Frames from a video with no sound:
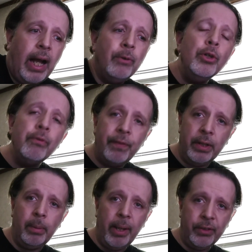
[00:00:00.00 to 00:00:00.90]
how you
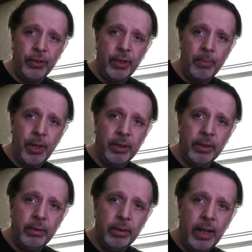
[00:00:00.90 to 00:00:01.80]
feel about the
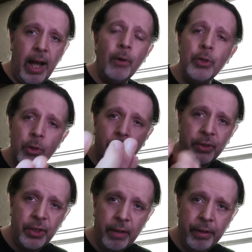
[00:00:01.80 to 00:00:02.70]
subject, how you
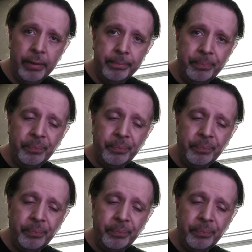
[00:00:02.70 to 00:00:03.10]
receive it.